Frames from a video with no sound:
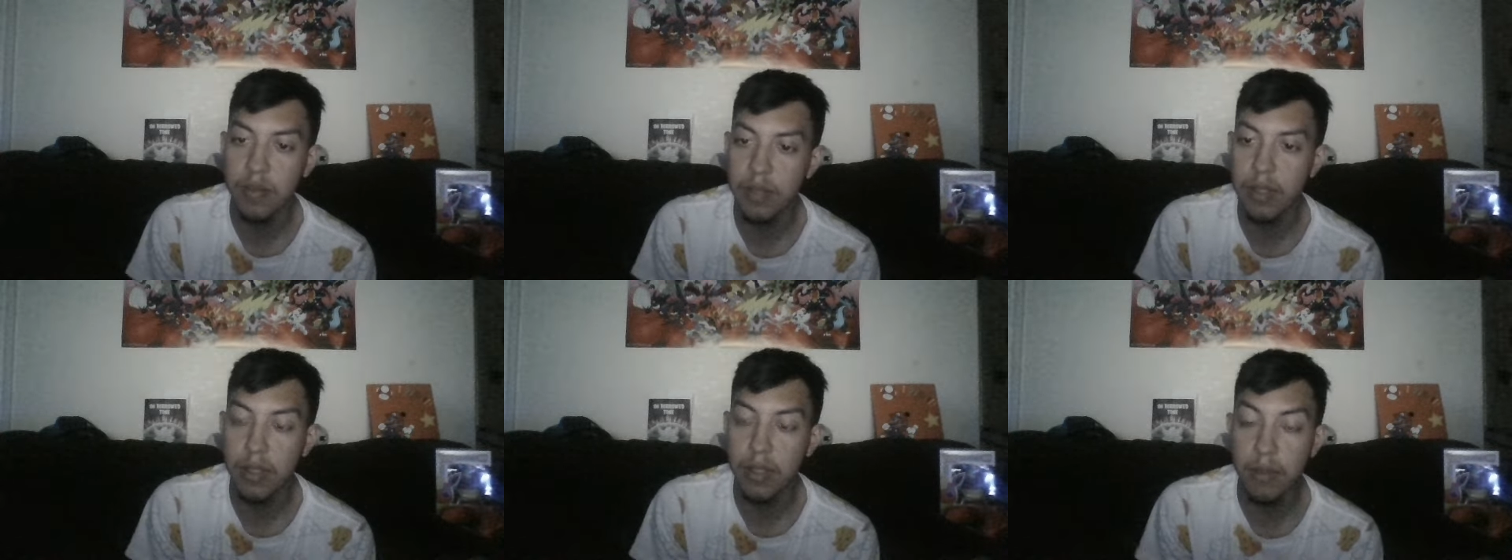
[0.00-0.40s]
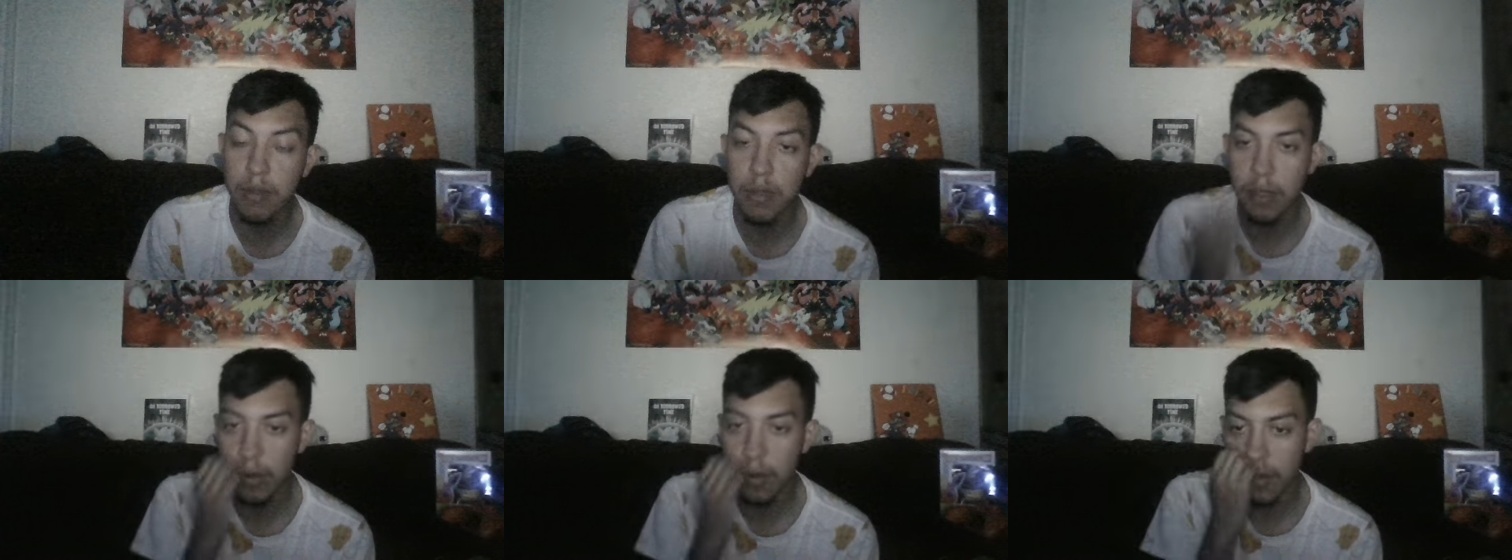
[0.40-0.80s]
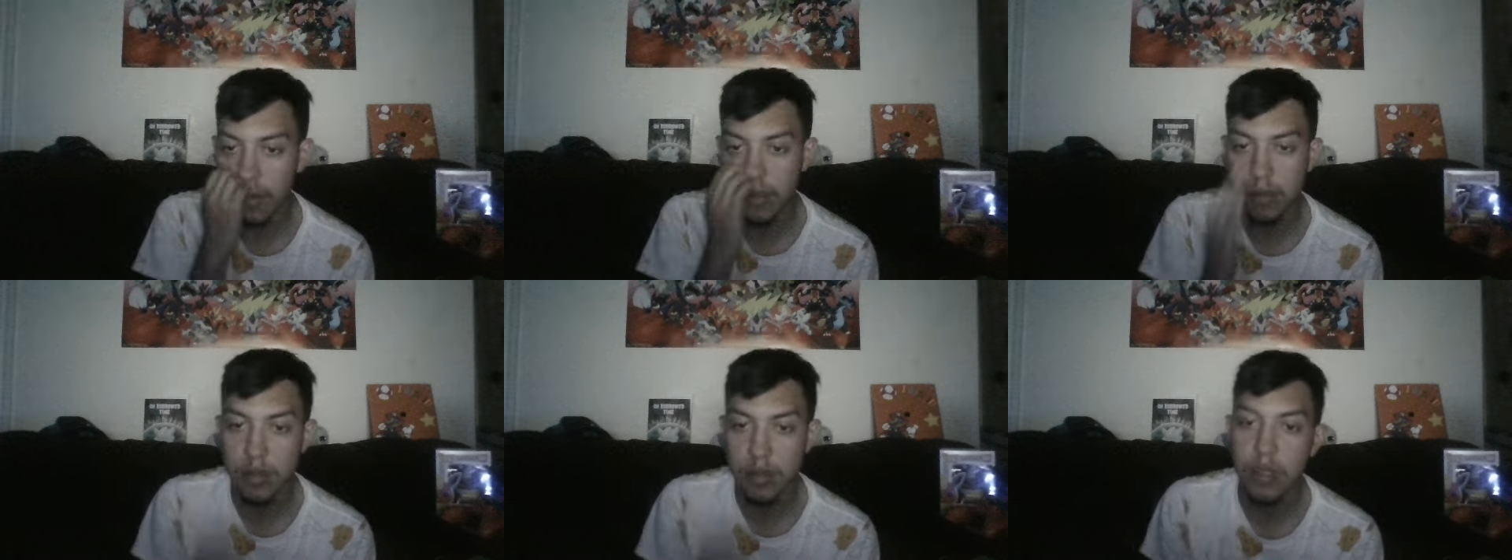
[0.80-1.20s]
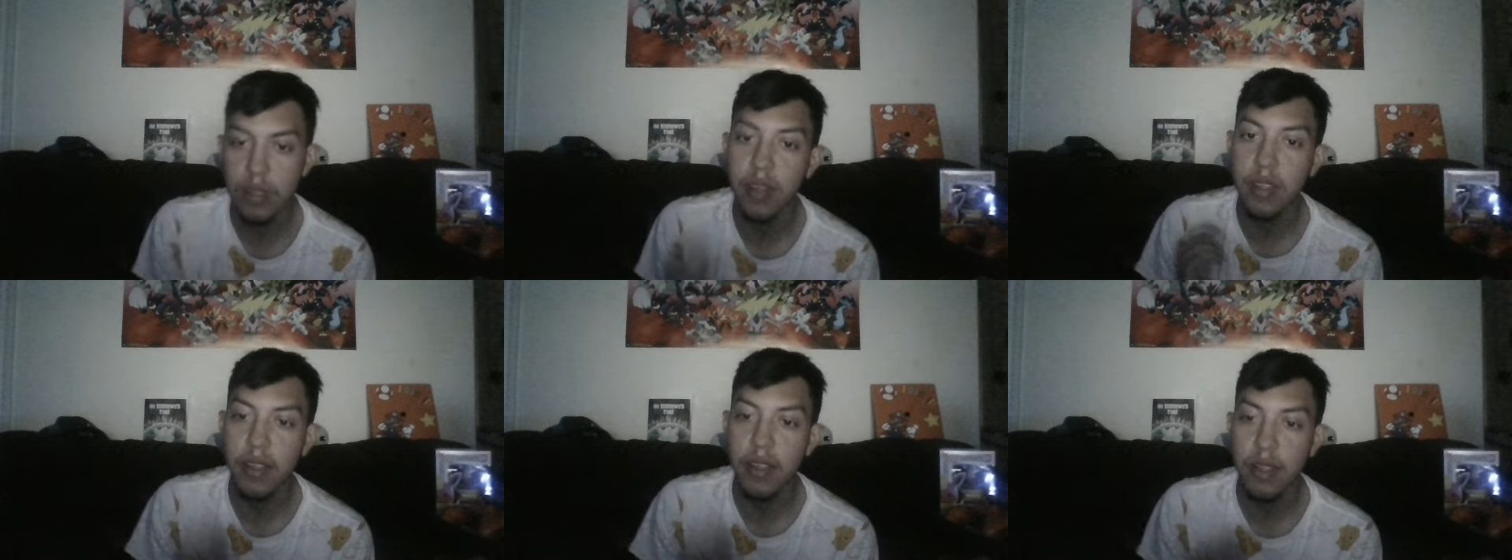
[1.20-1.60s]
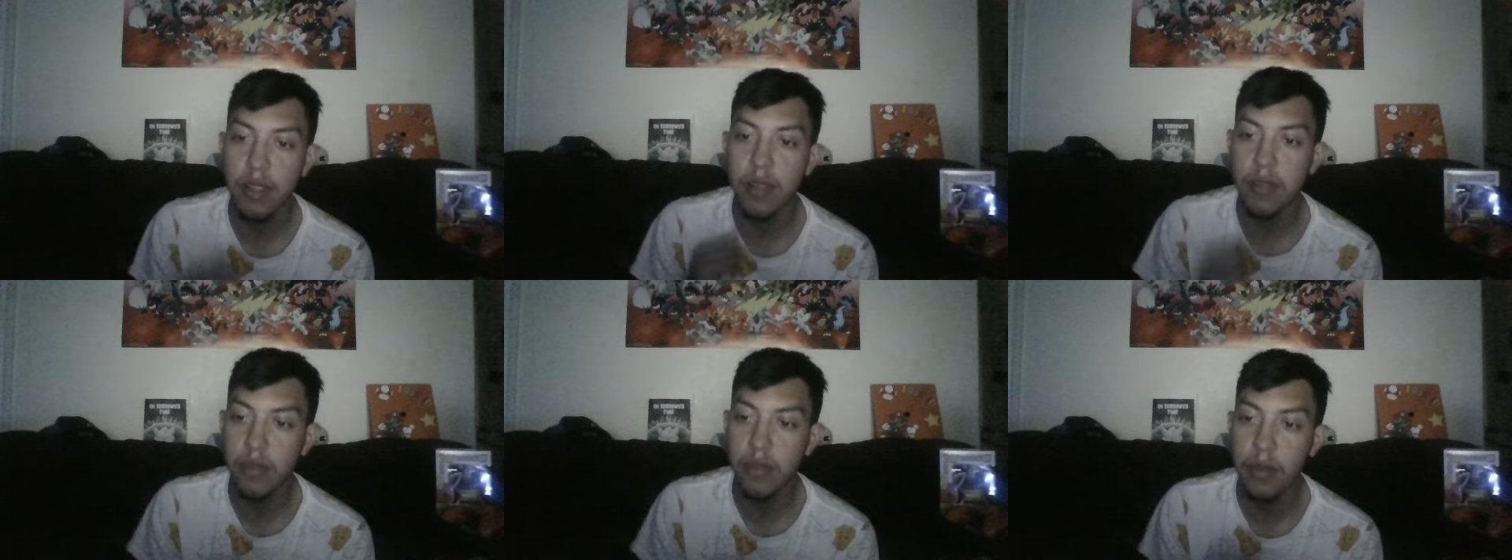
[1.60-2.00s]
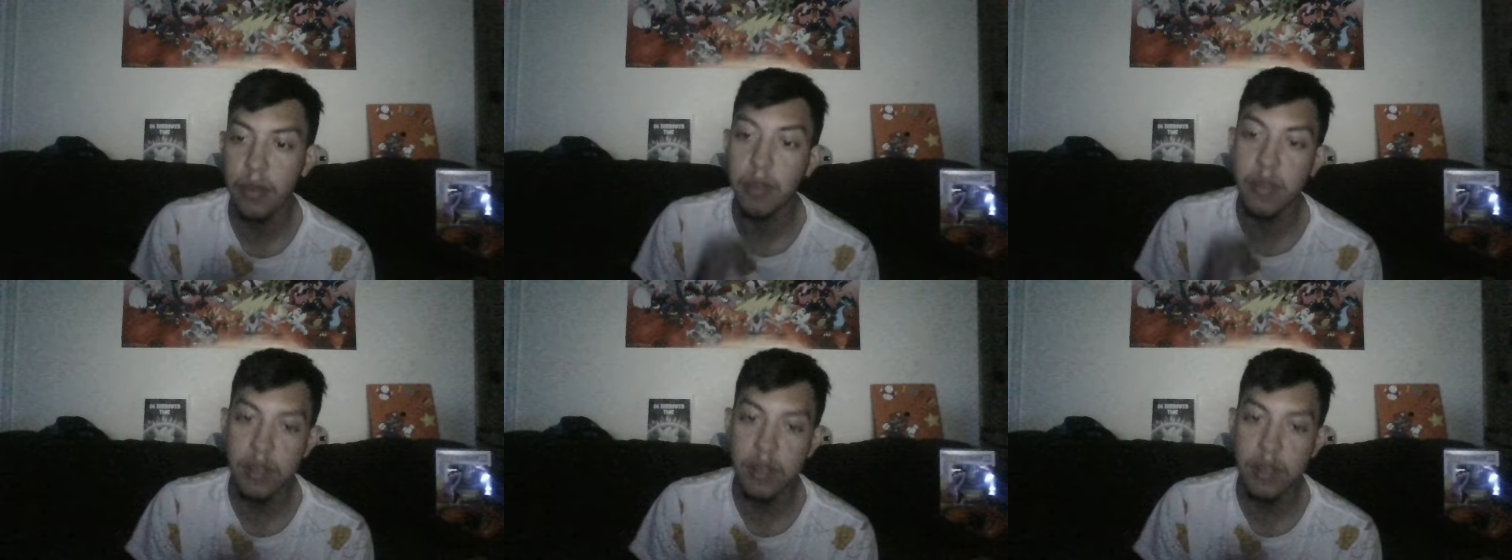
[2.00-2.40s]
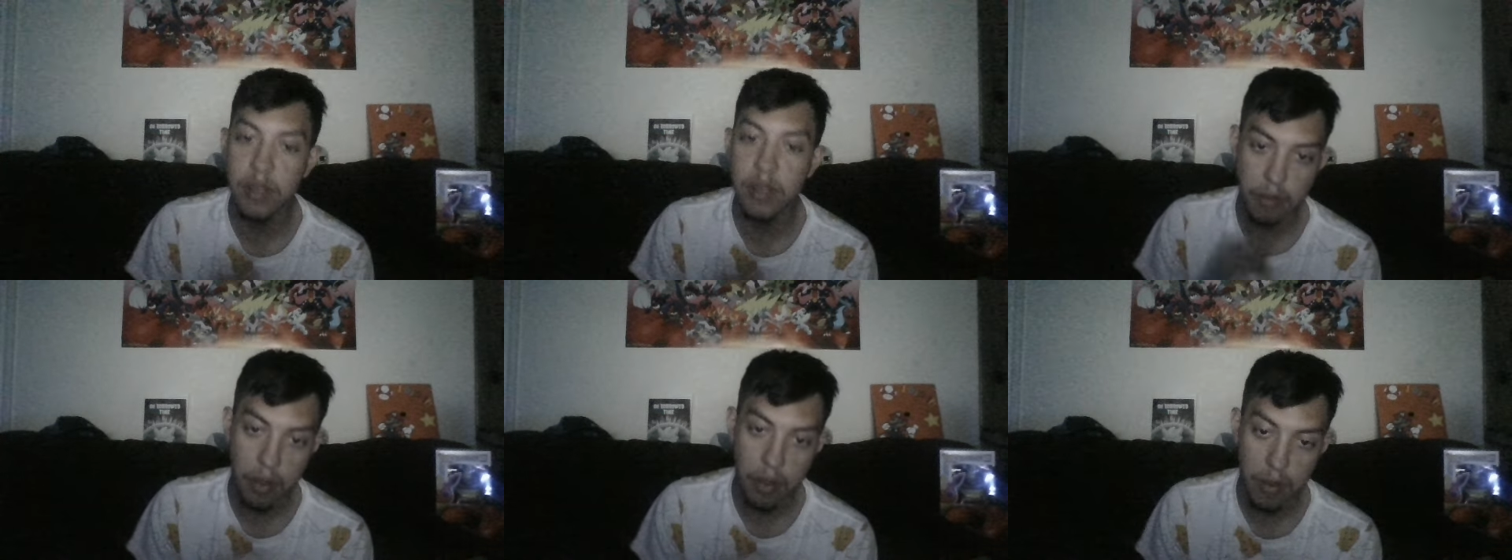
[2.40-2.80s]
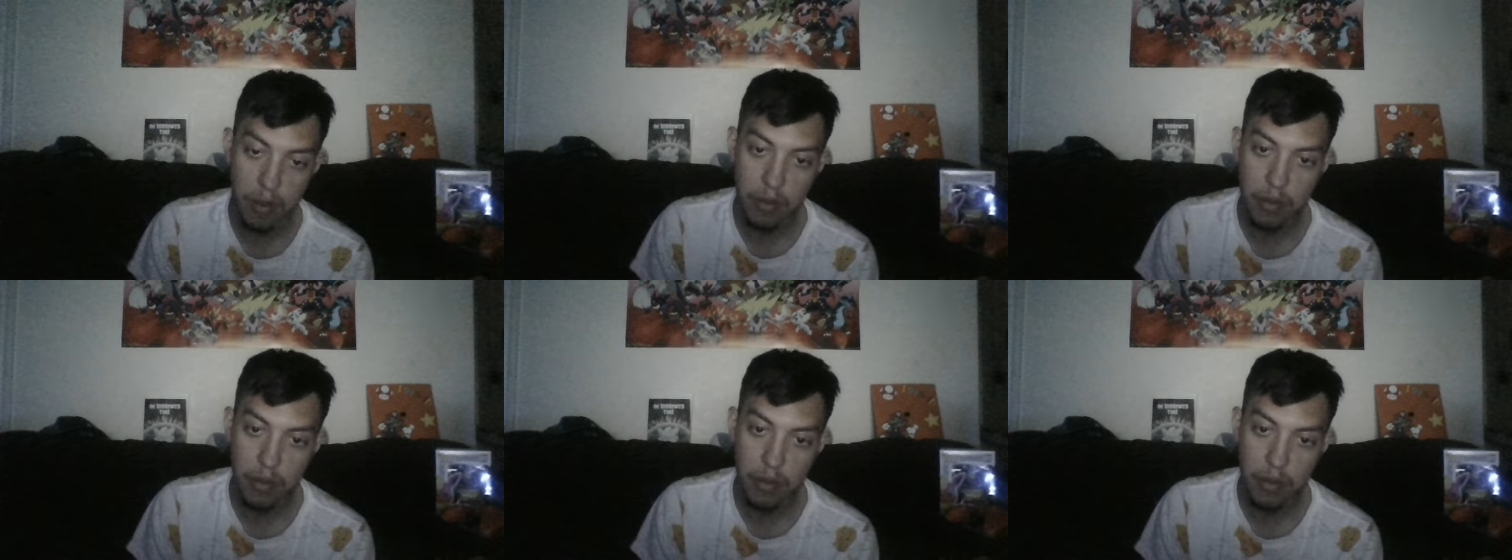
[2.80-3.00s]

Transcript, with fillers: the of the current dubs that are that are from this month,